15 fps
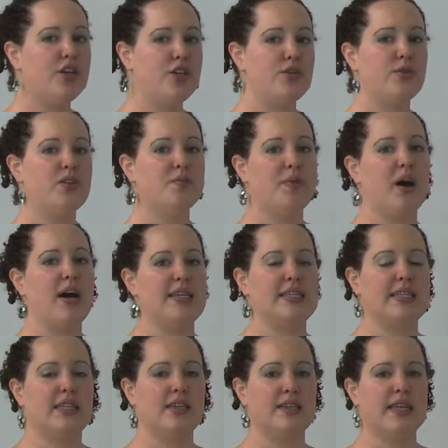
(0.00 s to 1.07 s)
you
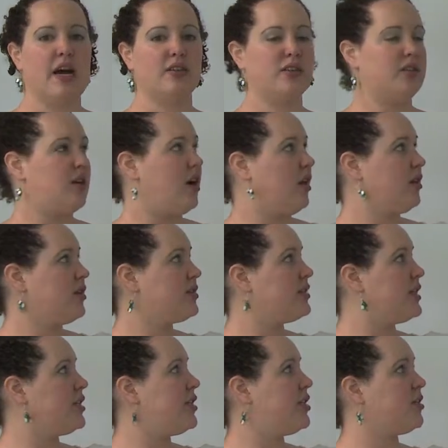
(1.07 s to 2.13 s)
deposit this $1,000
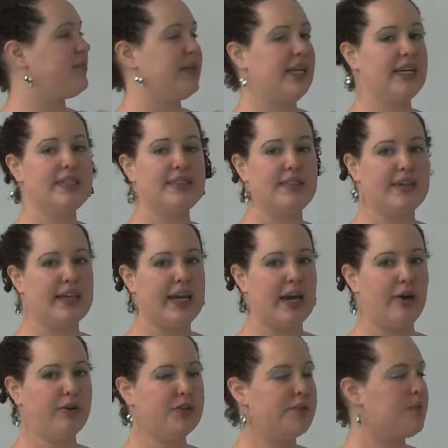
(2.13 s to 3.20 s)
into your PNC
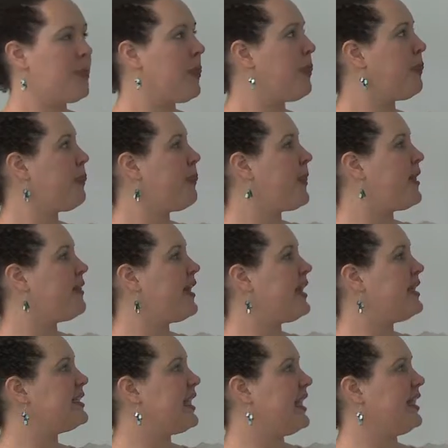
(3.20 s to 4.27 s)
account,
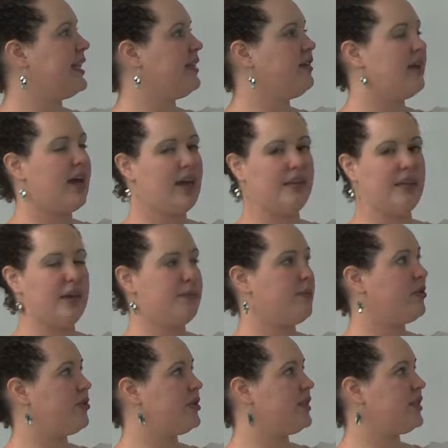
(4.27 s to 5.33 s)
they take it and they
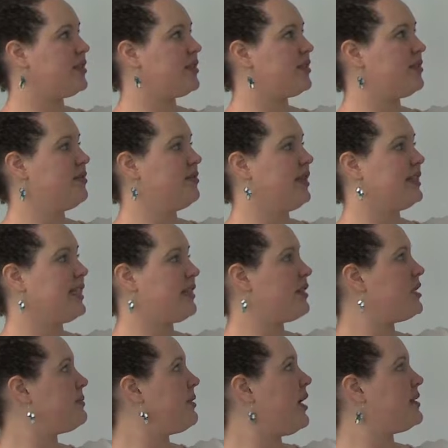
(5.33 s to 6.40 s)
take the
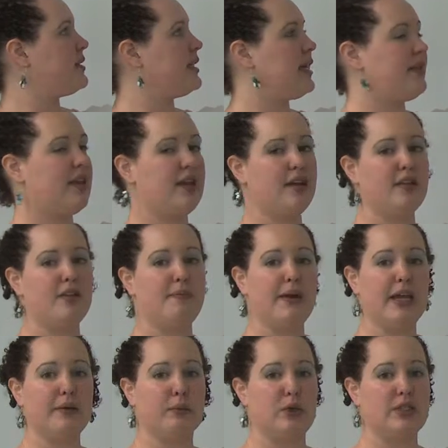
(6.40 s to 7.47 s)
deposit and the
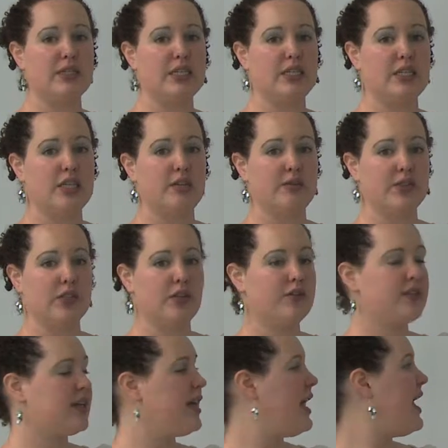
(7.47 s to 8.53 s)
bank puts it into their
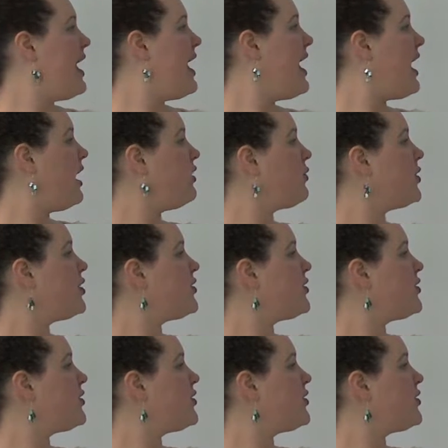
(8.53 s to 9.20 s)
reserves. And we're